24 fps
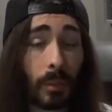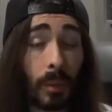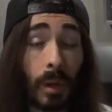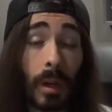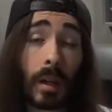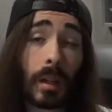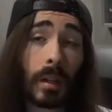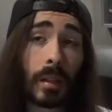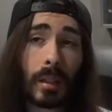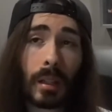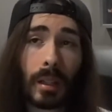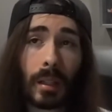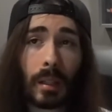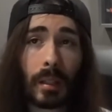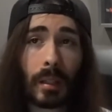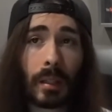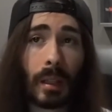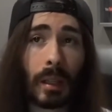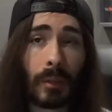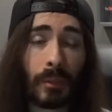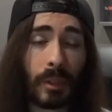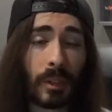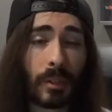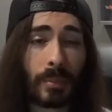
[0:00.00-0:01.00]
Well,
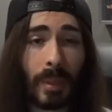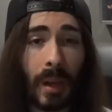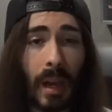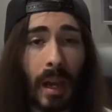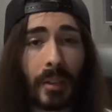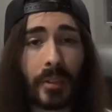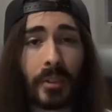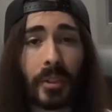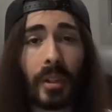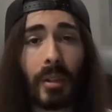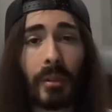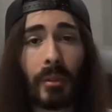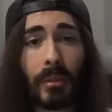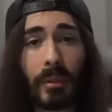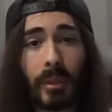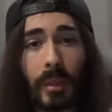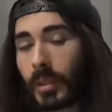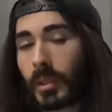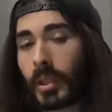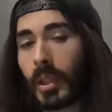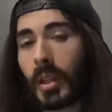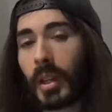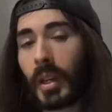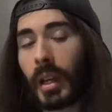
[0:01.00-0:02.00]
if it's positive.
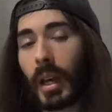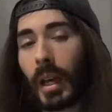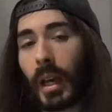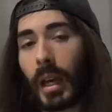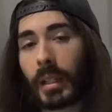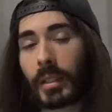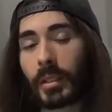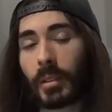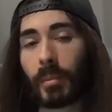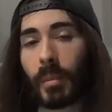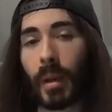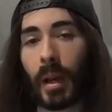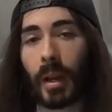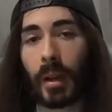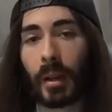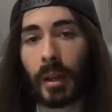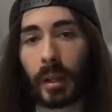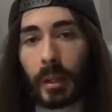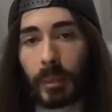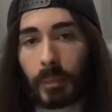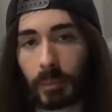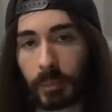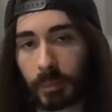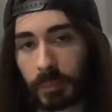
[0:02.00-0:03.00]
So, yeah, that's about
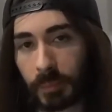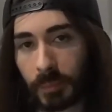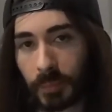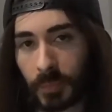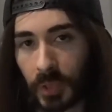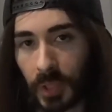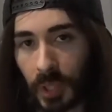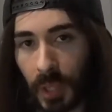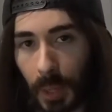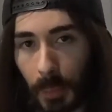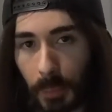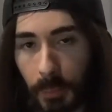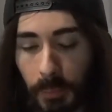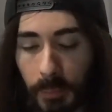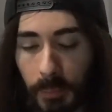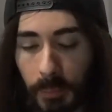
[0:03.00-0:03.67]
it. See ya.